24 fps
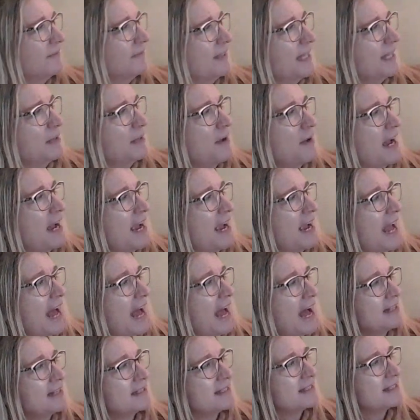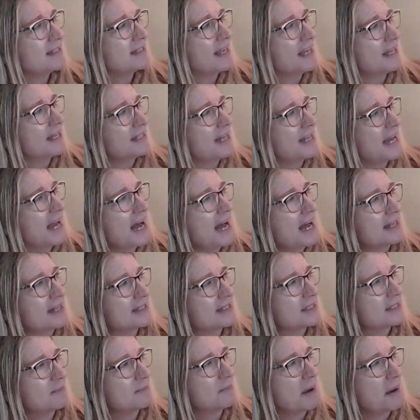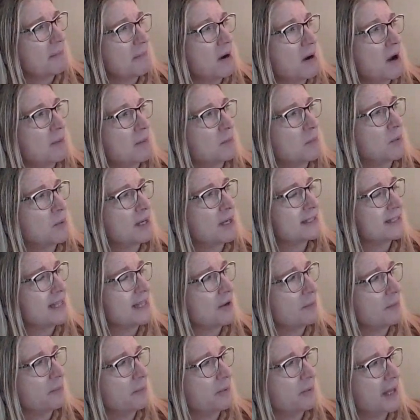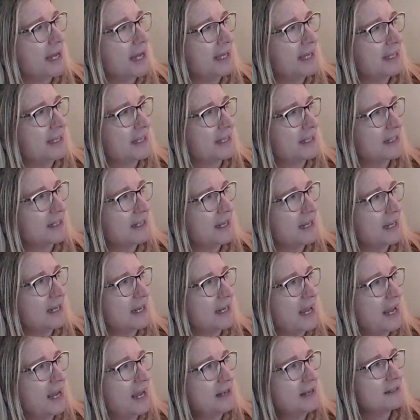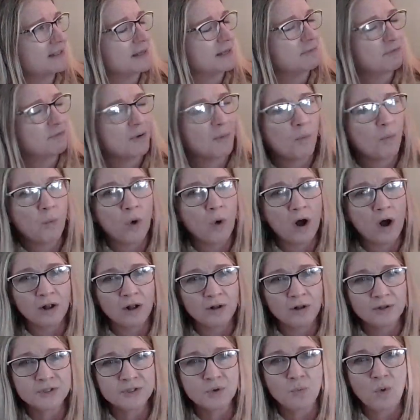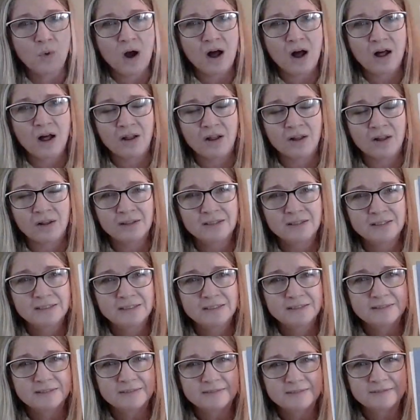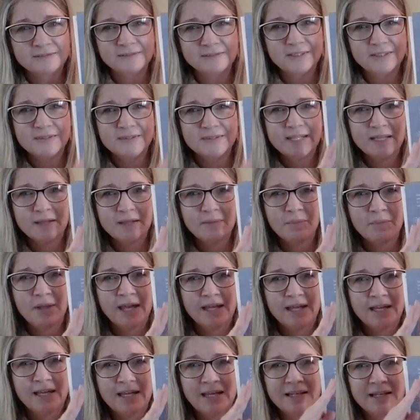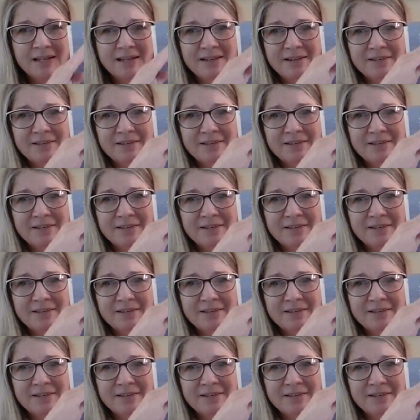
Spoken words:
If I ask and ask, my mom brings out a blanket and hangs it from wall to wall. You see the blanket?